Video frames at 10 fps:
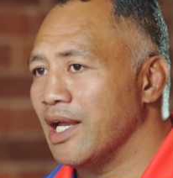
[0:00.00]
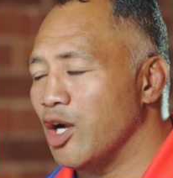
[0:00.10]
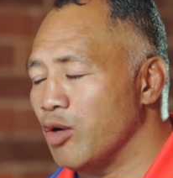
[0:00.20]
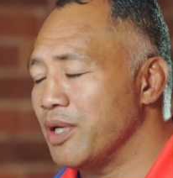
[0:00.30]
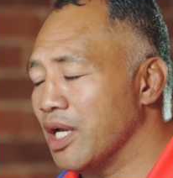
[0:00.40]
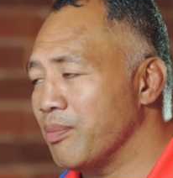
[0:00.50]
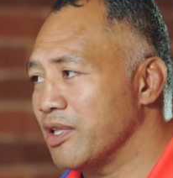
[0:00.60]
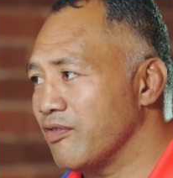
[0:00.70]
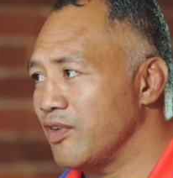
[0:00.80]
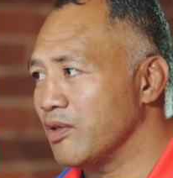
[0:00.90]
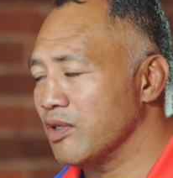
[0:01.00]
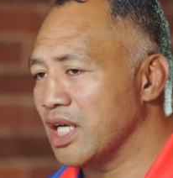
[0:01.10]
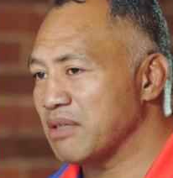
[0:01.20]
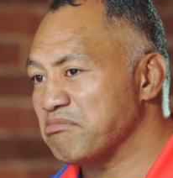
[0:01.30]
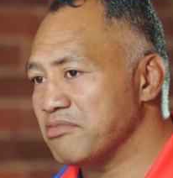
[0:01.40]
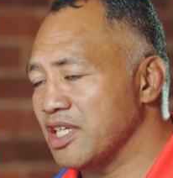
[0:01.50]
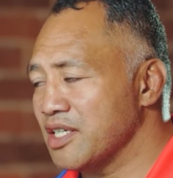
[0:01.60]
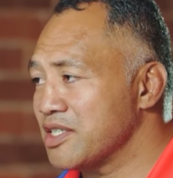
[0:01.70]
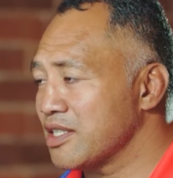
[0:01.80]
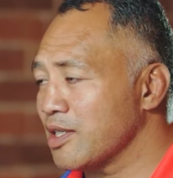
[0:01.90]
I'll be up in the field like, you
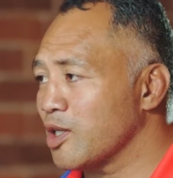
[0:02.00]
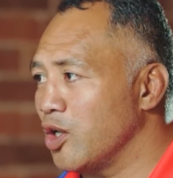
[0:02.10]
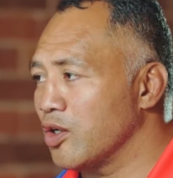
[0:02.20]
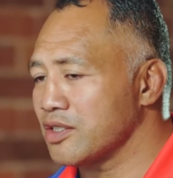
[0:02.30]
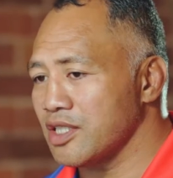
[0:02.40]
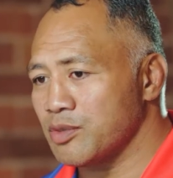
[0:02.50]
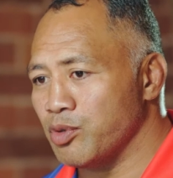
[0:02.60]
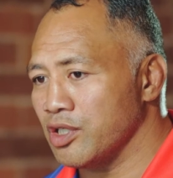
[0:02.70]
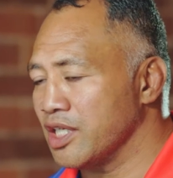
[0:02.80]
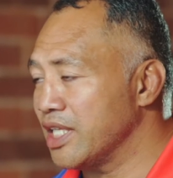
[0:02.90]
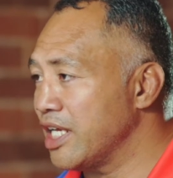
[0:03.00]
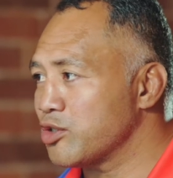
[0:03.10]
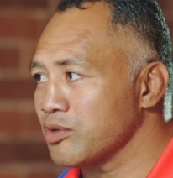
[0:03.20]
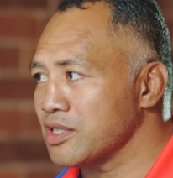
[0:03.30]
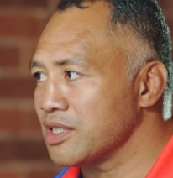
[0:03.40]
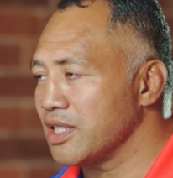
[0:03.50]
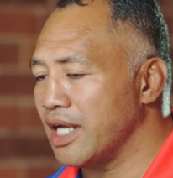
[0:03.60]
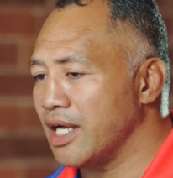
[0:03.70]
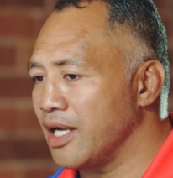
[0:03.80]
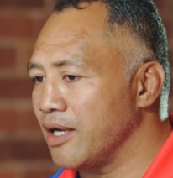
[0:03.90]
know, 6 o'clock, just putting in the extras.
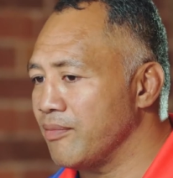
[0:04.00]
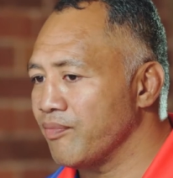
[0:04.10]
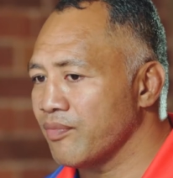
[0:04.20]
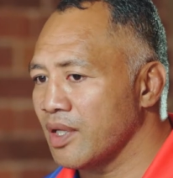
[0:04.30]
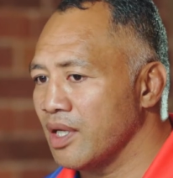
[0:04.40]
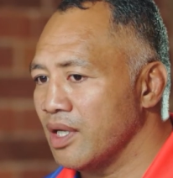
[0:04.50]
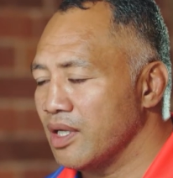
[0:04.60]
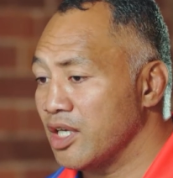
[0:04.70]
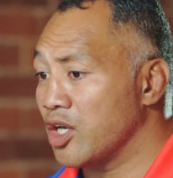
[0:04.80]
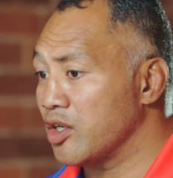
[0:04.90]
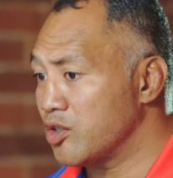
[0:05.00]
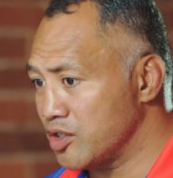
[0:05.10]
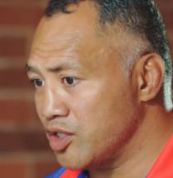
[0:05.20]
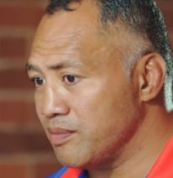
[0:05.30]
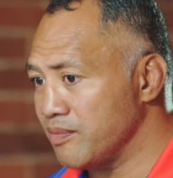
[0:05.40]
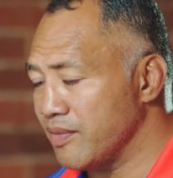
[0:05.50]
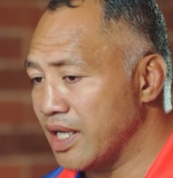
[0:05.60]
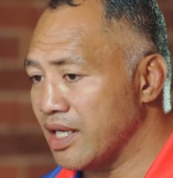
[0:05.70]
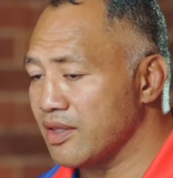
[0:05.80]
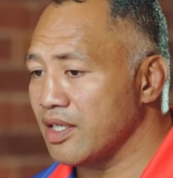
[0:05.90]
You're going to the gym.
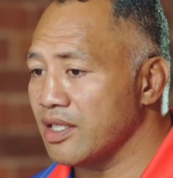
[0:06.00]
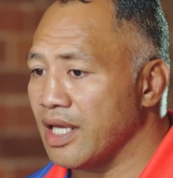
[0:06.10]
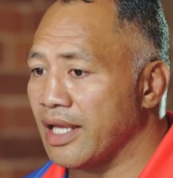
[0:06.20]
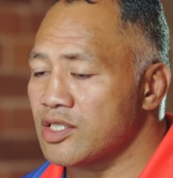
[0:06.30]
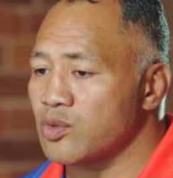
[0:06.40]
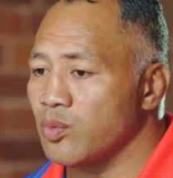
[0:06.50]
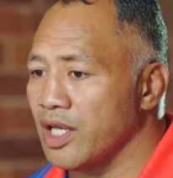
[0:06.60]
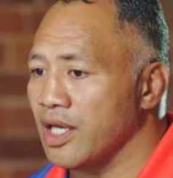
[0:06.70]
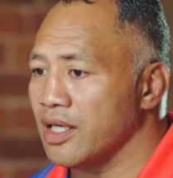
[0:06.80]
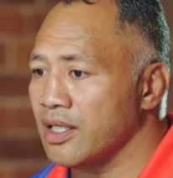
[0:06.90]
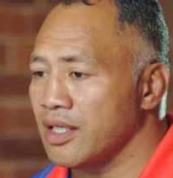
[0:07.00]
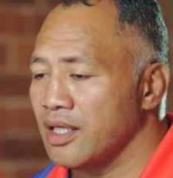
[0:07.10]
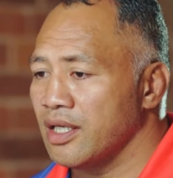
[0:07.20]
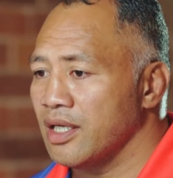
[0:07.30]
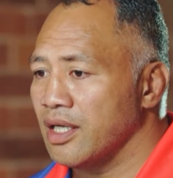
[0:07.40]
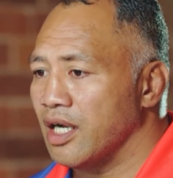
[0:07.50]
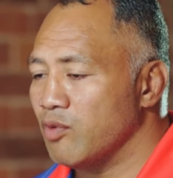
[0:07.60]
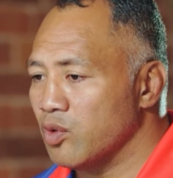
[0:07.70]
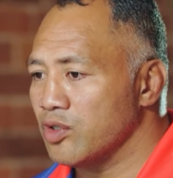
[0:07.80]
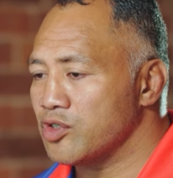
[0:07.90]
And I think that's where I
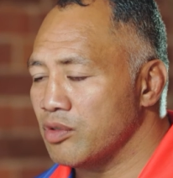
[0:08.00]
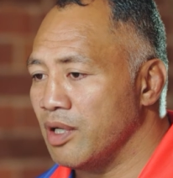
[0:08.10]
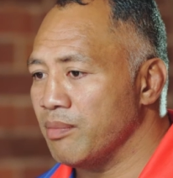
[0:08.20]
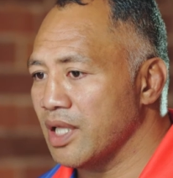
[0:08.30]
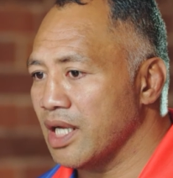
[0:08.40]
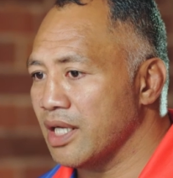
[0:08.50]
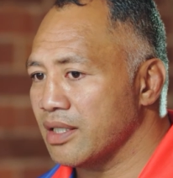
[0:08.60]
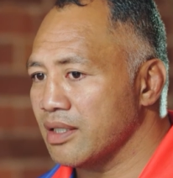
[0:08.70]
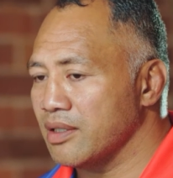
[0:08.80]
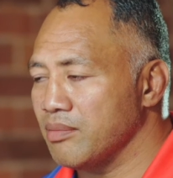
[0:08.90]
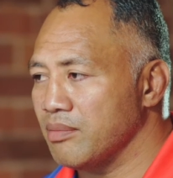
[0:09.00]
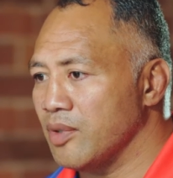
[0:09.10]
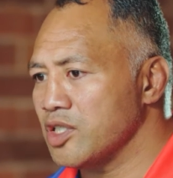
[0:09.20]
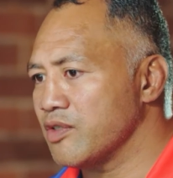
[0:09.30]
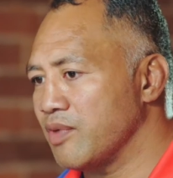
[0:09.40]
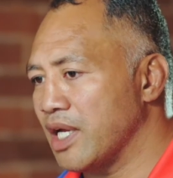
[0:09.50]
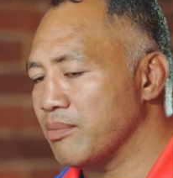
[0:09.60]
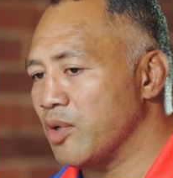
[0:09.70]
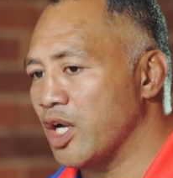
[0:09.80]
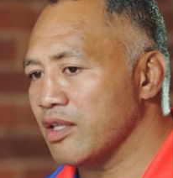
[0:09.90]
will always remember, like, most of
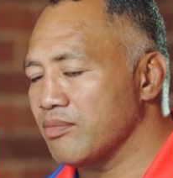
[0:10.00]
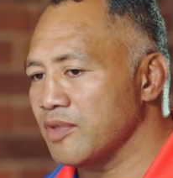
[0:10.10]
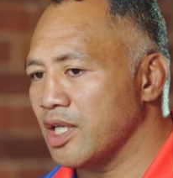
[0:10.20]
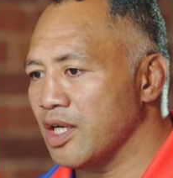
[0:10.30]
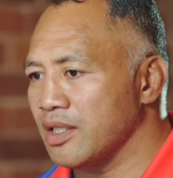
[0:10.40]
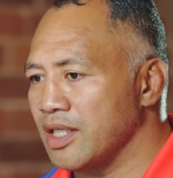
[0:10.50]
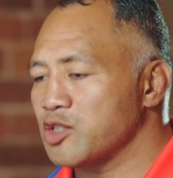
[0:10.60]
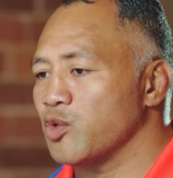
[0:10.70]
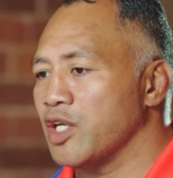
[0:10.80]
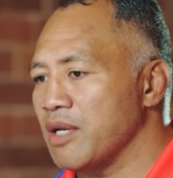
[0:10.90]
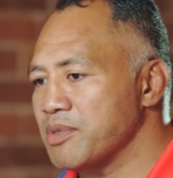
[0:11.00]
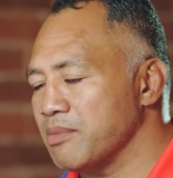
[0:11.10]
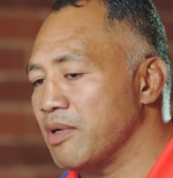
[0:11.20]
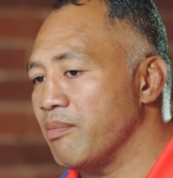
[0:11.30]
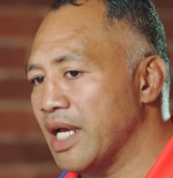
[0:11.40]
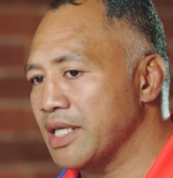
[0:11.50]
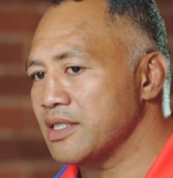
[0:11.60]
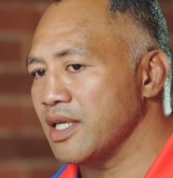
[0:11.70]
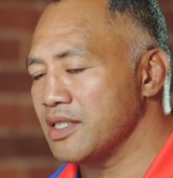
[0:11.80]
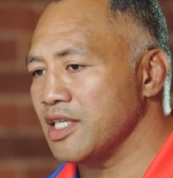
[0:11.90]
my other, you know, next door neighbors and my
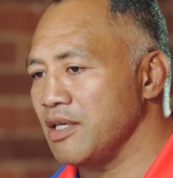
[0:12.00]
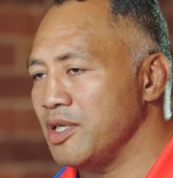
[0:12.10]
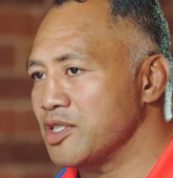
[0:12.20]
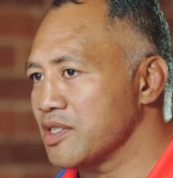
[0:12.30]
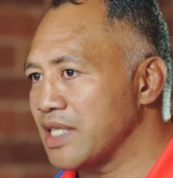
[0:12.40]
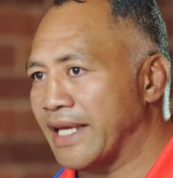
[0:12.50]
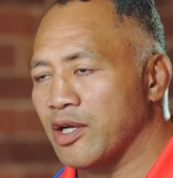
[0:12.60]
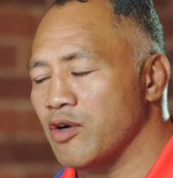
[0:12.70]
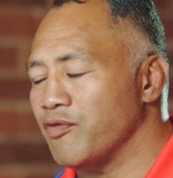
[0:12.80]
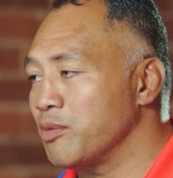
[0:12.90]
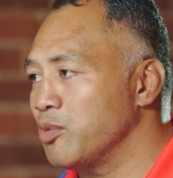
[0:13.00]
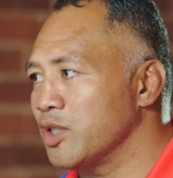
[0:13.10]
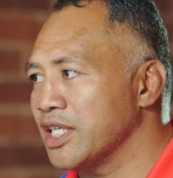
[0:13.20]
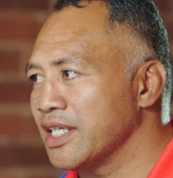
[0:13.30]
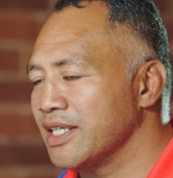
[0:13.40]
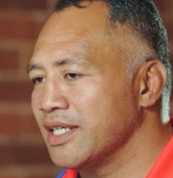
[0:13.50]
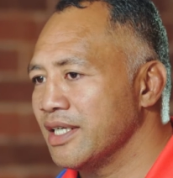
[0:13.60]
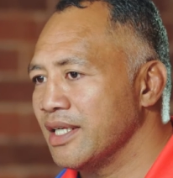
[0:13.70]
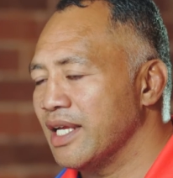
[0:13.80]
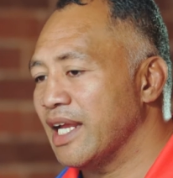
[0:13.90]
mates, they see me just taking off in the morning
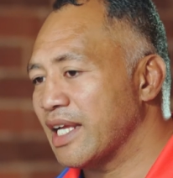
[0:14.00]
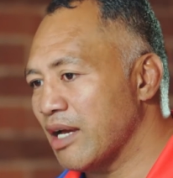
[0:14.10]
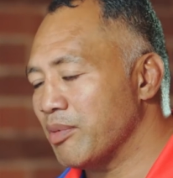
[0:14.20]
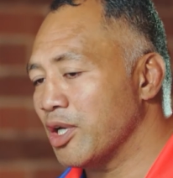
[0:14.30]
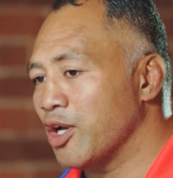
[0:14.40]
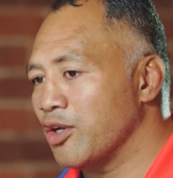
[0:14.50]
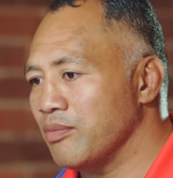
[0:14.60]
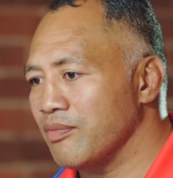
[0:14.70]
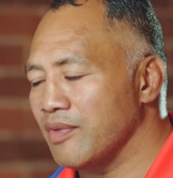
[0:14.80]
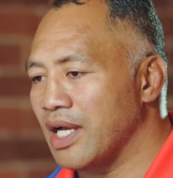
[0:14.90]
and coming home